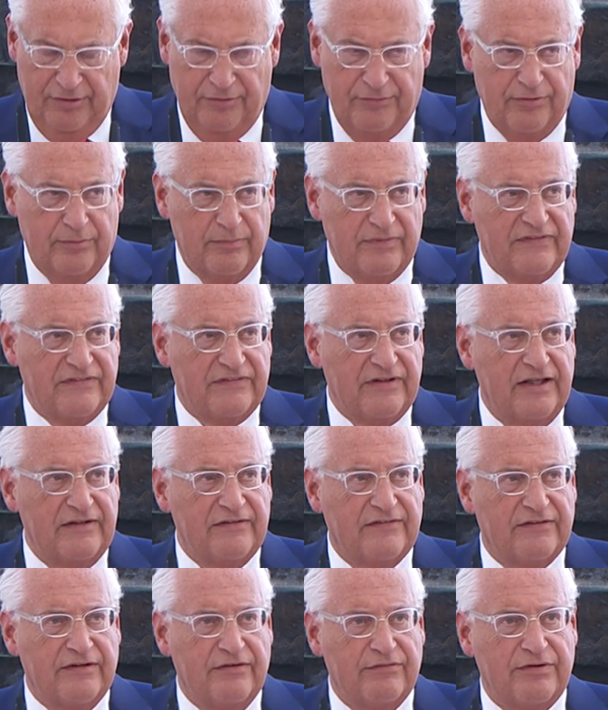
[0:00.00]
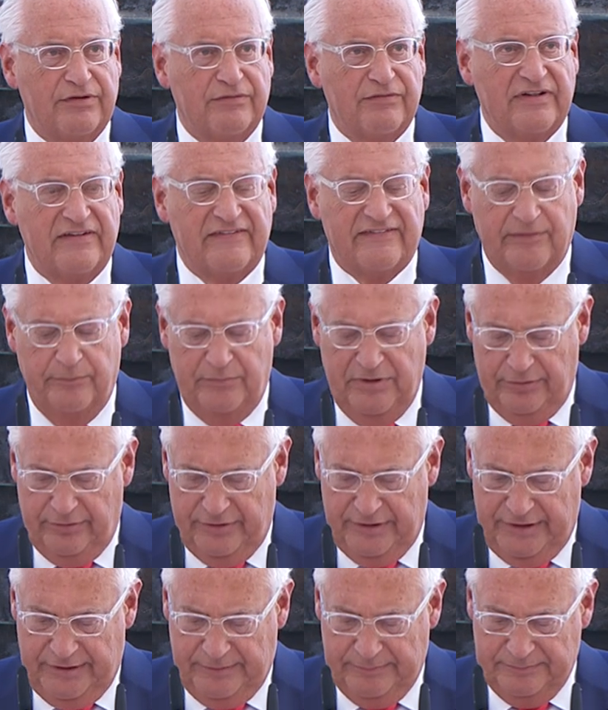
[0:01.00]
from a sense of
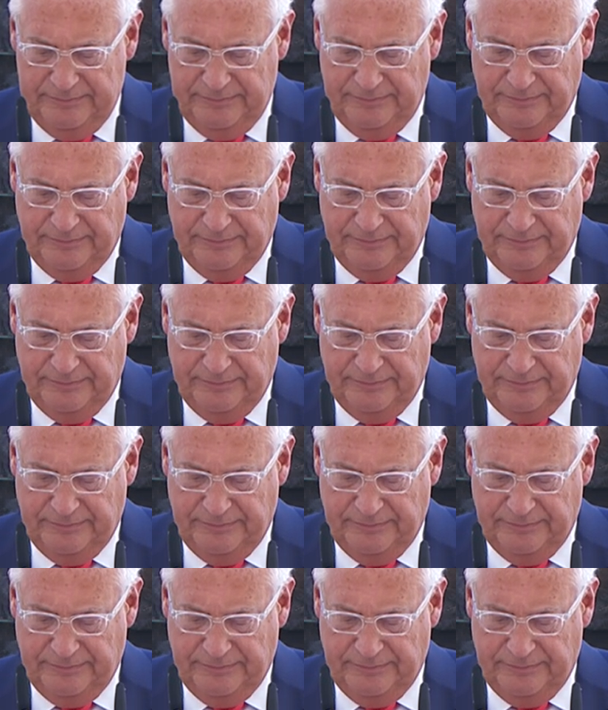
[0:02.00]
invincibility,